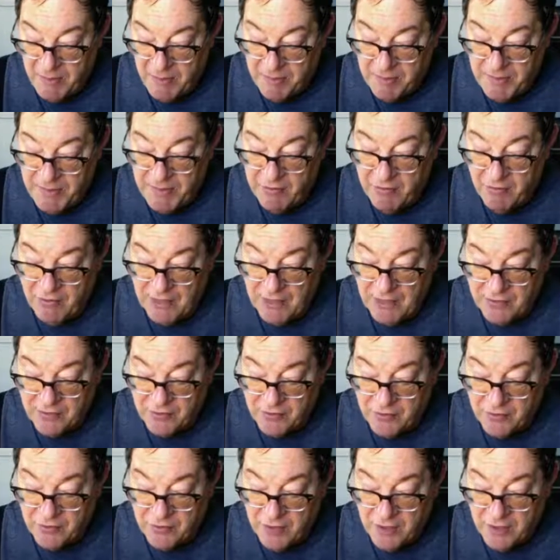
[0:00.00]
And Peter
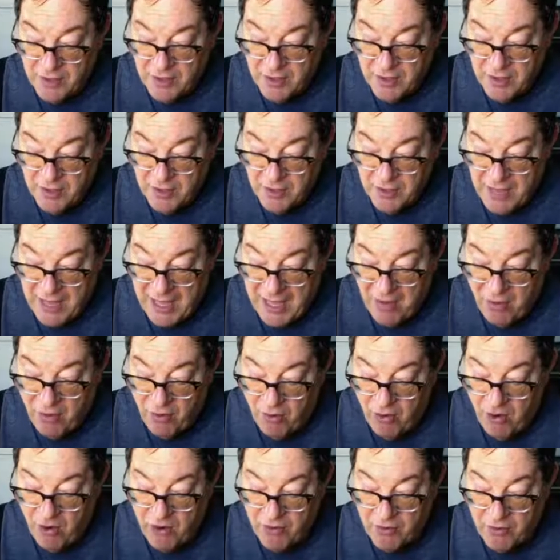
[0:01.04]
answered, Thou
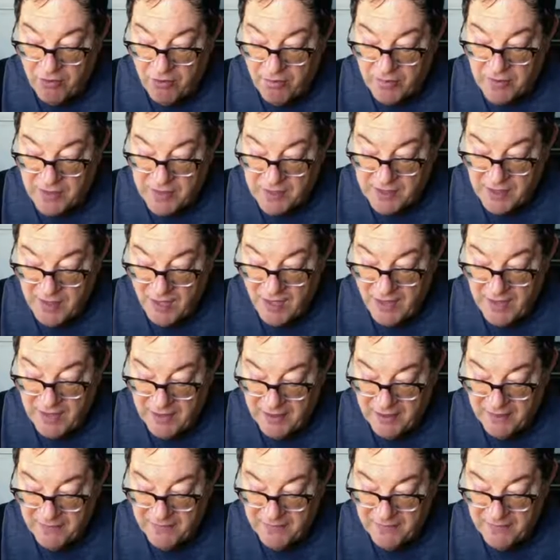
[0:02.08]
art the Messiah.